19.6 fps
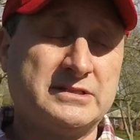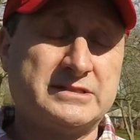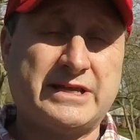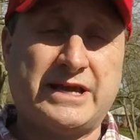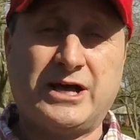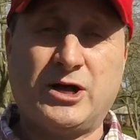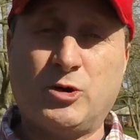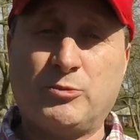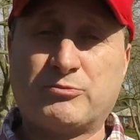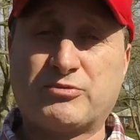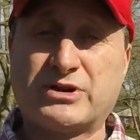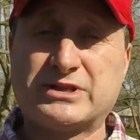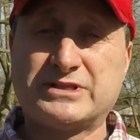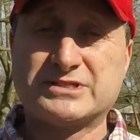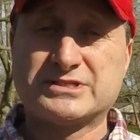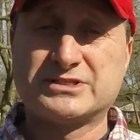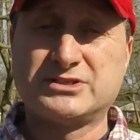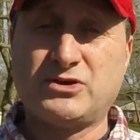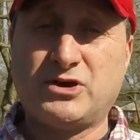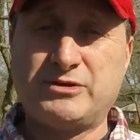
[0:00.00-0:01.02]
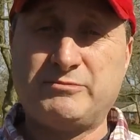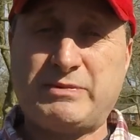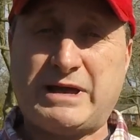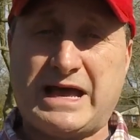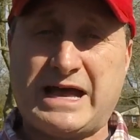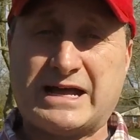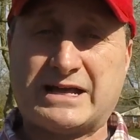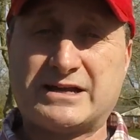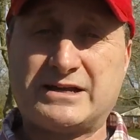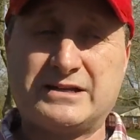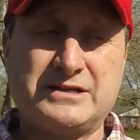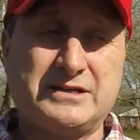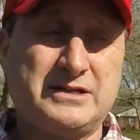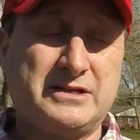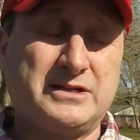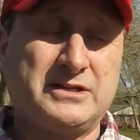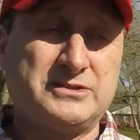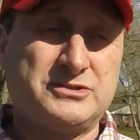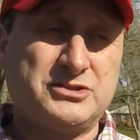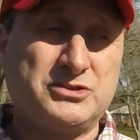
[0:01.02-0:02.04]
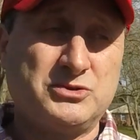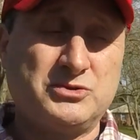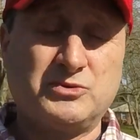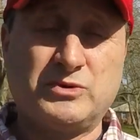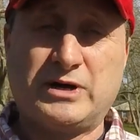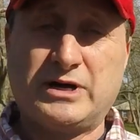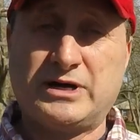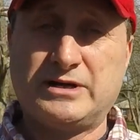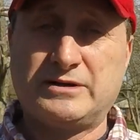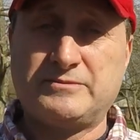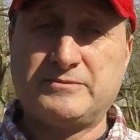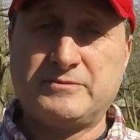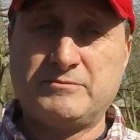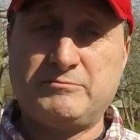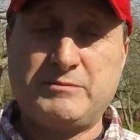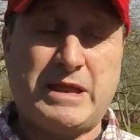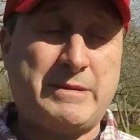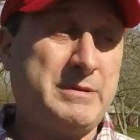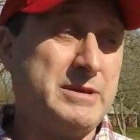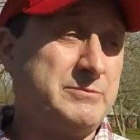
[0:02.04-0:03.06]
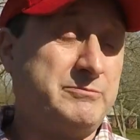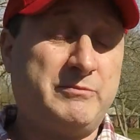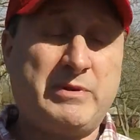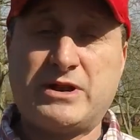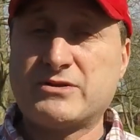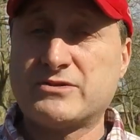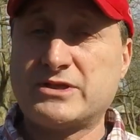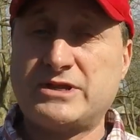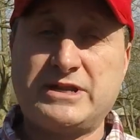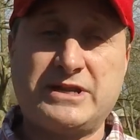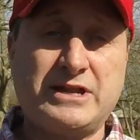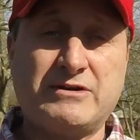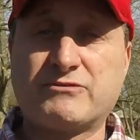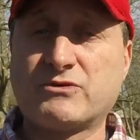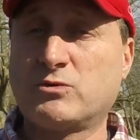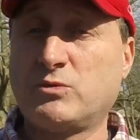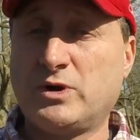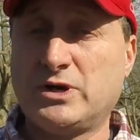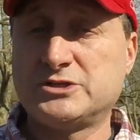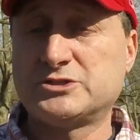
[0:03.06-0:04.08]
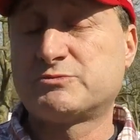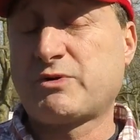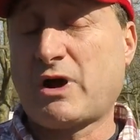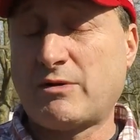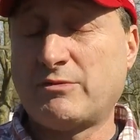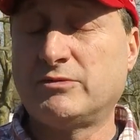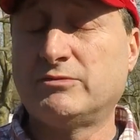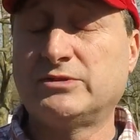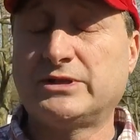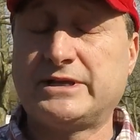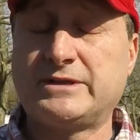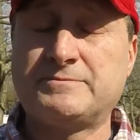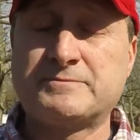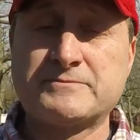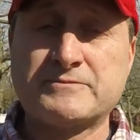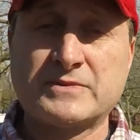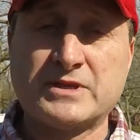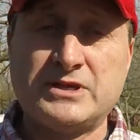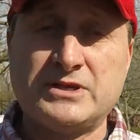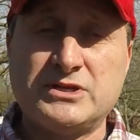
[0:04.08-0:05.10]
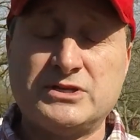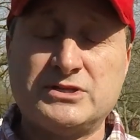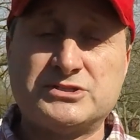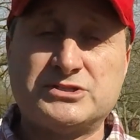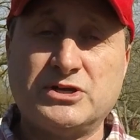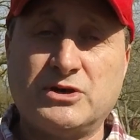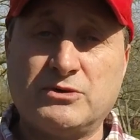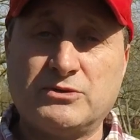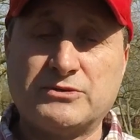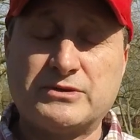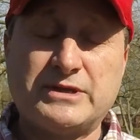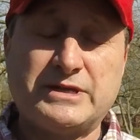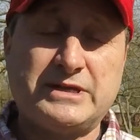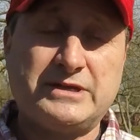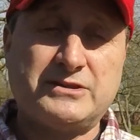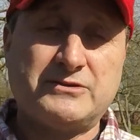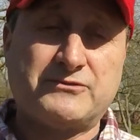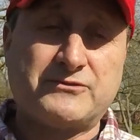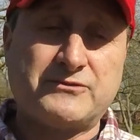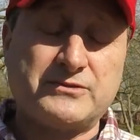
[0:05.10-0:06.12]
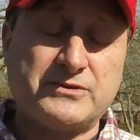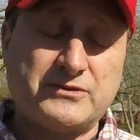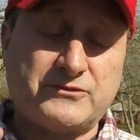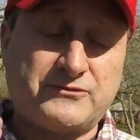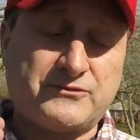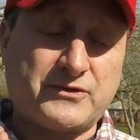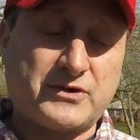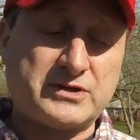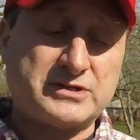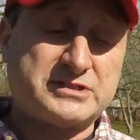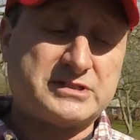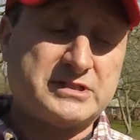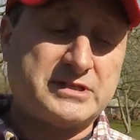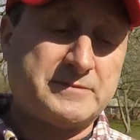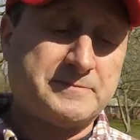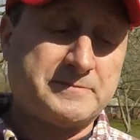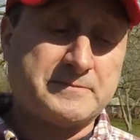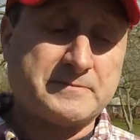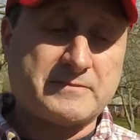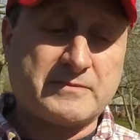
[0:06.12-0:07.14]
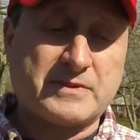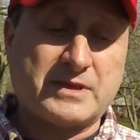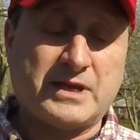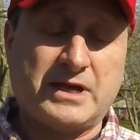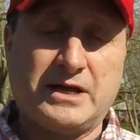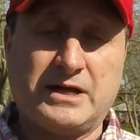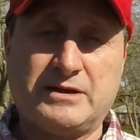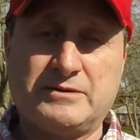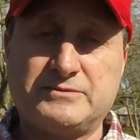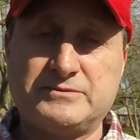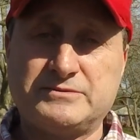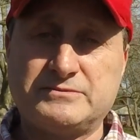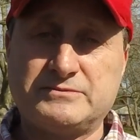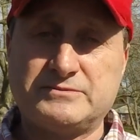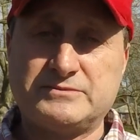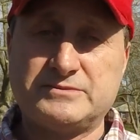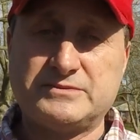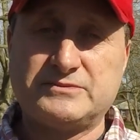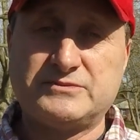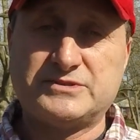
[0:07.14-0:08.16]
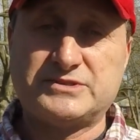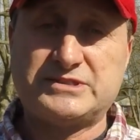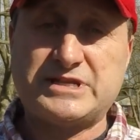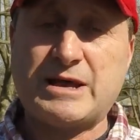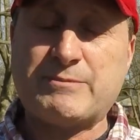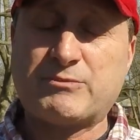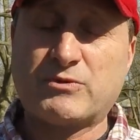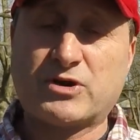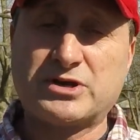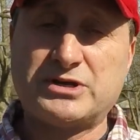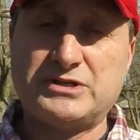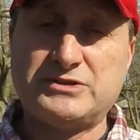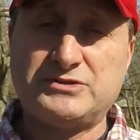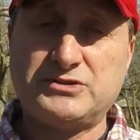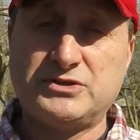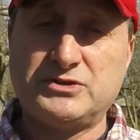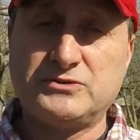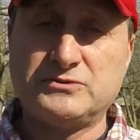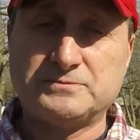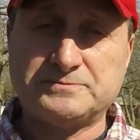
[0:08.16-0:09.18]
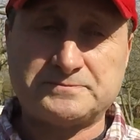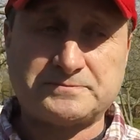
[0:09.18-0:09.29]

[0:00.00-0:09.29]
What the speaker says: to help bring this lawn back to maybe better than it ever was, probably. So in the first step we're going to do